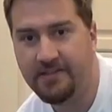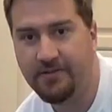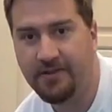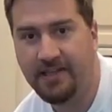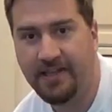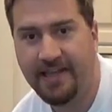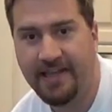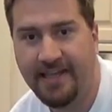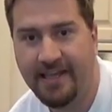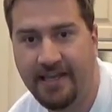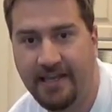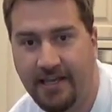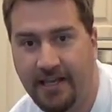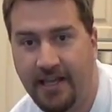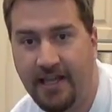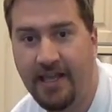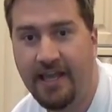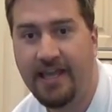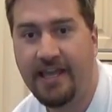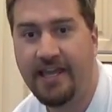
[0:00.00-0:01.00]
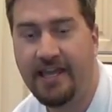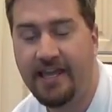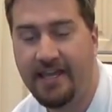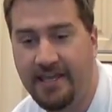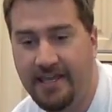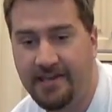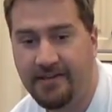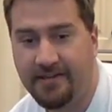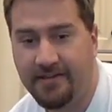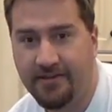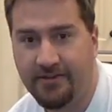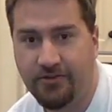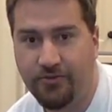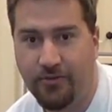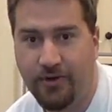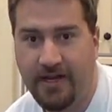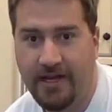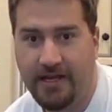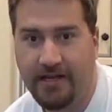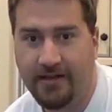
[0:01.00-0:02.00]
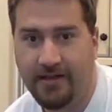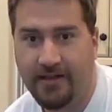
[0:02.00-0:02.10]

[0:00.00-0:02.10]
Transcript: you can into the drain.